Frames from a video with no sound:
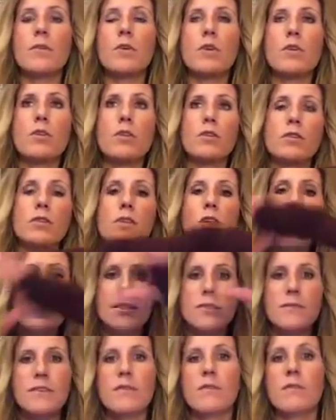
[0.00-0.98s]
there's
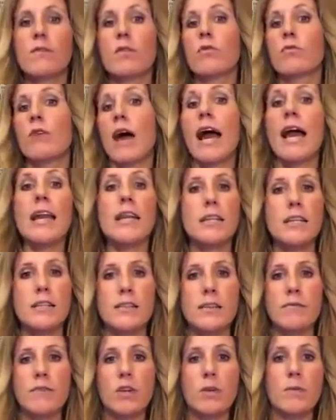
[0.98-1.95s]
lots of different
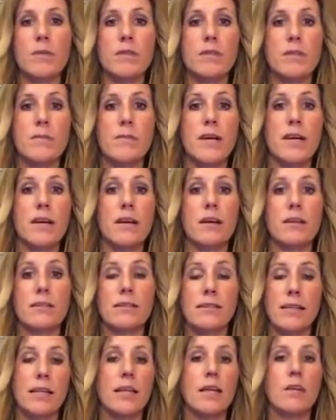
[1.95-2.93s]
varieties of humans to make a
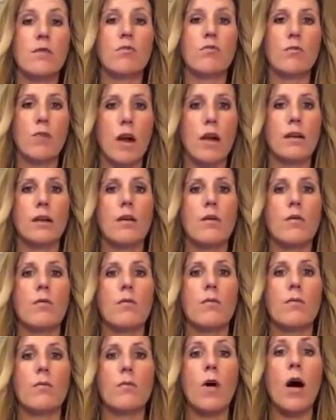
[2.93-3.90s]
city run
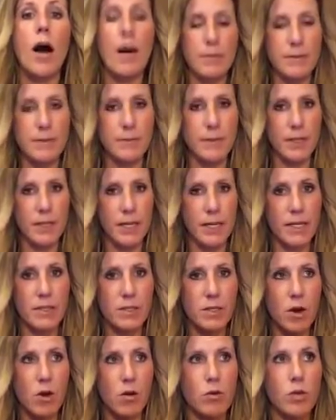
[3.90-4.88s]
optimally.
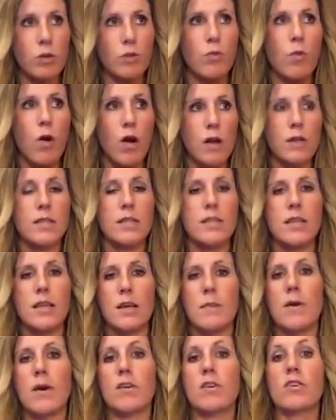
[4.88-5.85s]
So you want to think
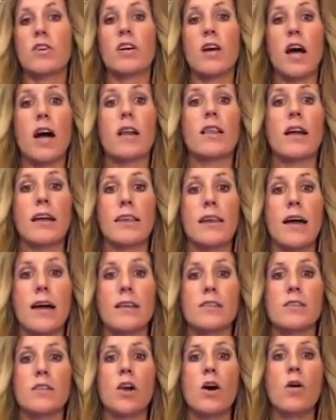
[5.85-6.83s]
about your gut like
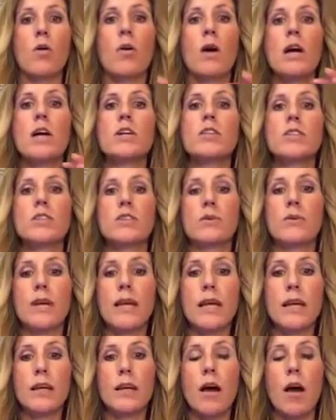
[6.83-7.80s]
that. So
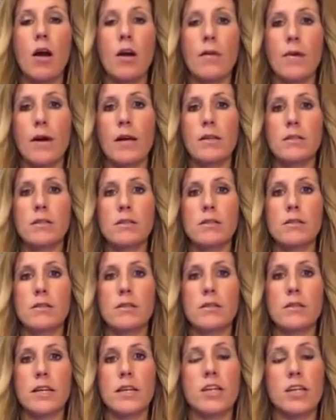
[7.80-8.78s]
doing Arbonne's
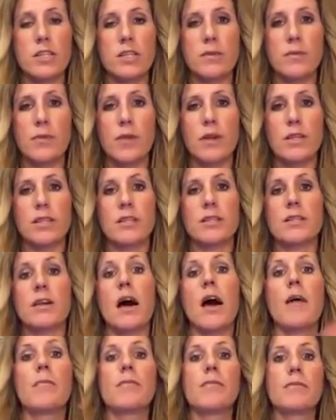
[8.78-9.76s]
Digestion Plus on
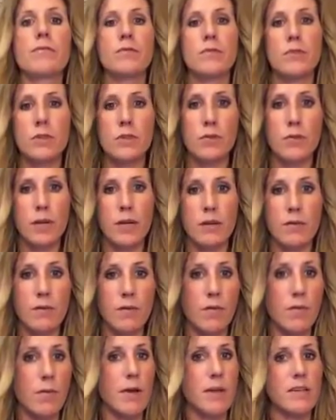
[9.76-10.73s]
top of doing
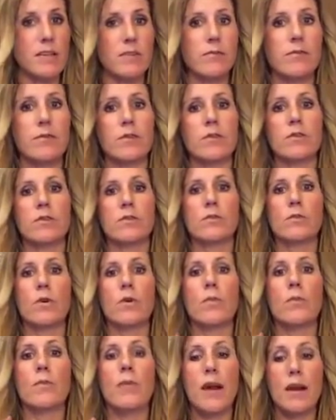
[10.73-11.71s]
fermented foods
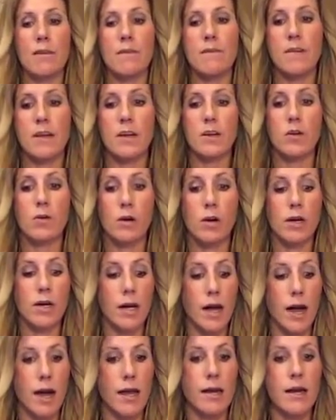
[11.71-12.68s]
will benefit your
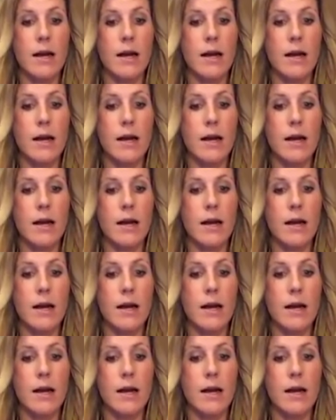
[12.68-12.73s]
gut.